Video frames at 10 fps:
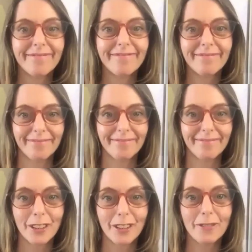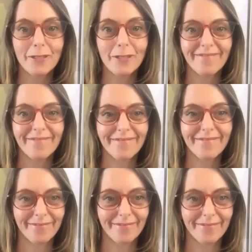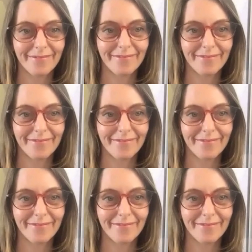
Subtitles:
So you get the ice